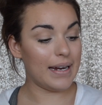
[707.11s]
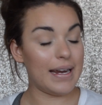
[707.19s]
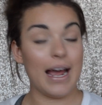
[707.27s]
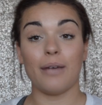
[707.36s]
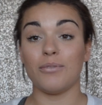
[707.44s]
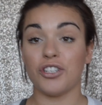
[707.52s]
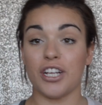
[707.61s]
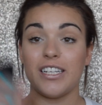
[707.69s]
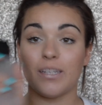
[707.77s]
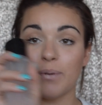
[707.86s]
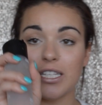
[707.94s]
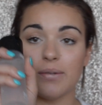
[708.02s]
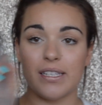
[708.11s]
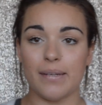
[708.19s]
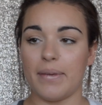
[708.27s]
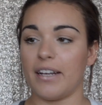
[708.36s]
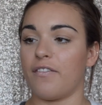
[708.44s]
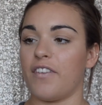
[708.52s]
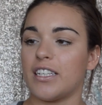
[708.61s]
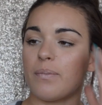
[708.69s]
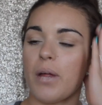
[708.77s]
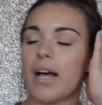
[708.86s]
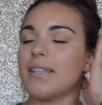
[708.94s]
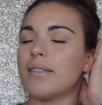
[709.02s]
Now I'm just going to spritz with some Fix
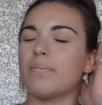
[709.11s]
Plus